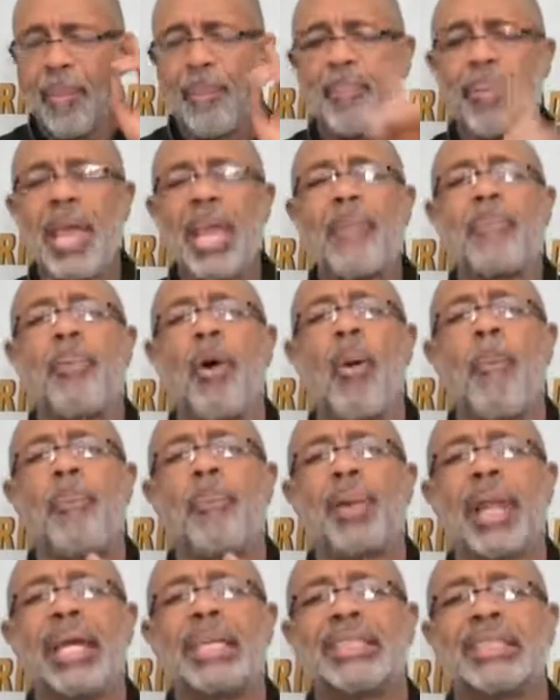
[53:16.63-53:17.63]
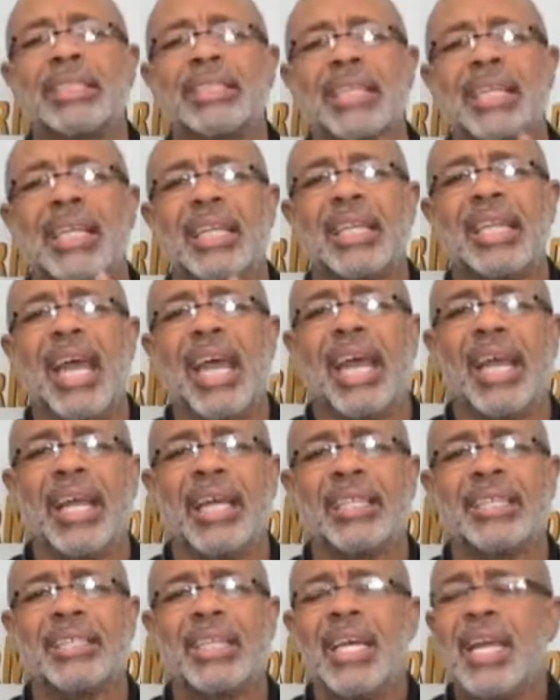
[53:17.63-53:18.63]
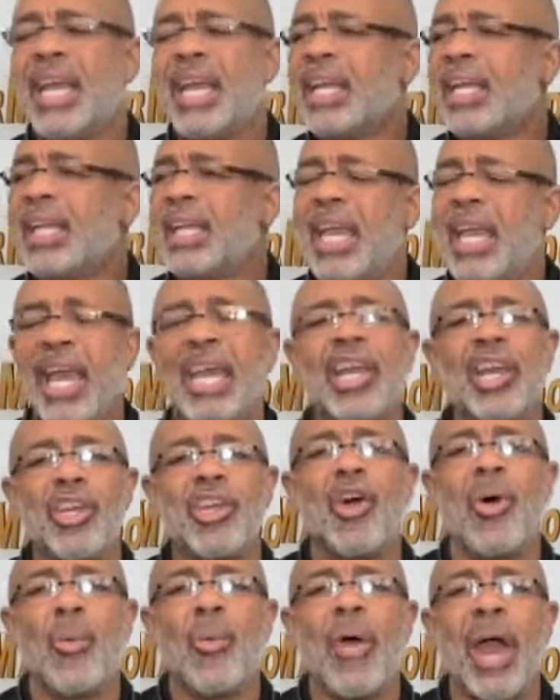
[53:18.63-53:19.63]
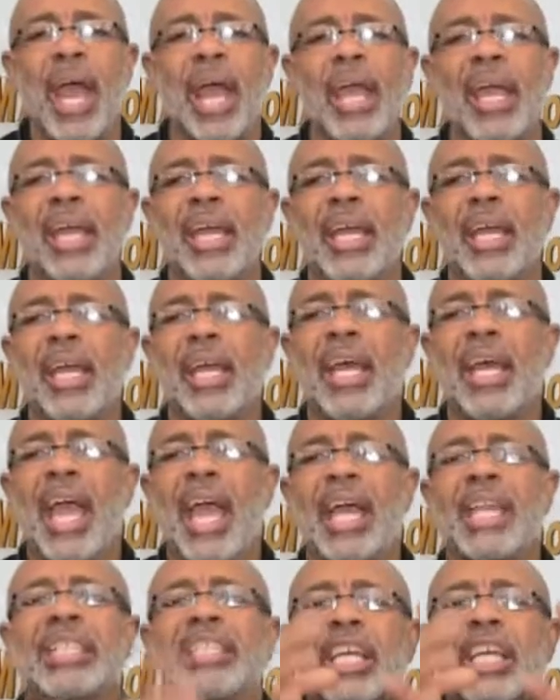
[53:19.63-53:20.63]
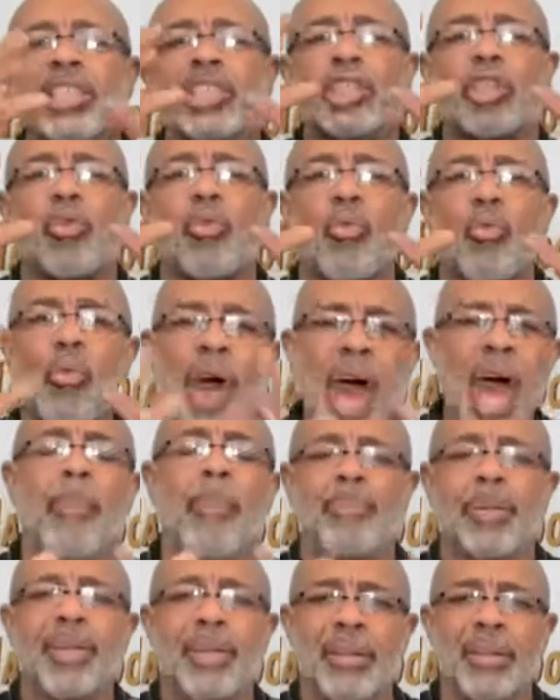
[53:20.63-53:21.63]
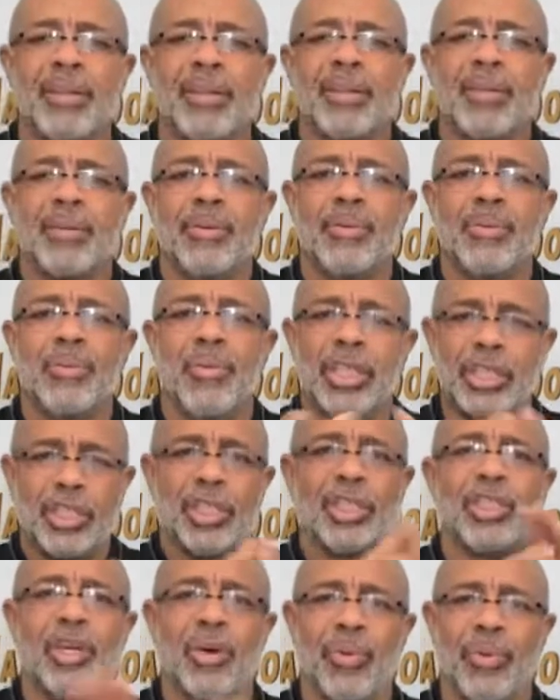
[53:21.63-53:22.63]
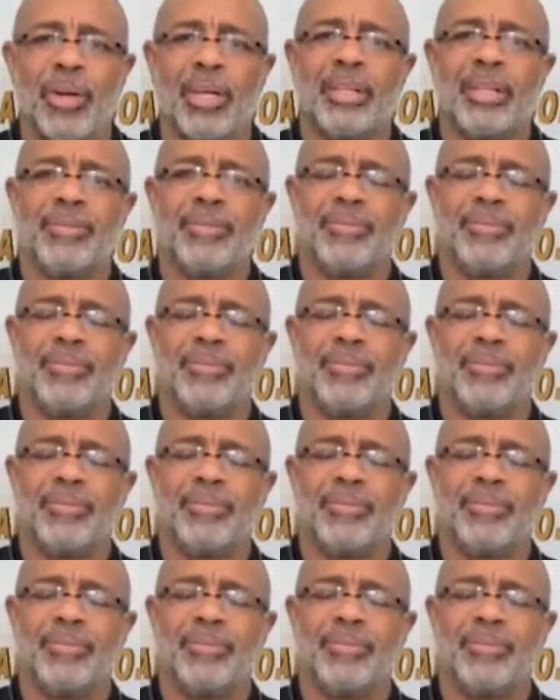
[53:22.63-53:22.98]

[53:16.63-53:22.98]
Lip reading: People, places, and things get in your way and disrupt what you're doing.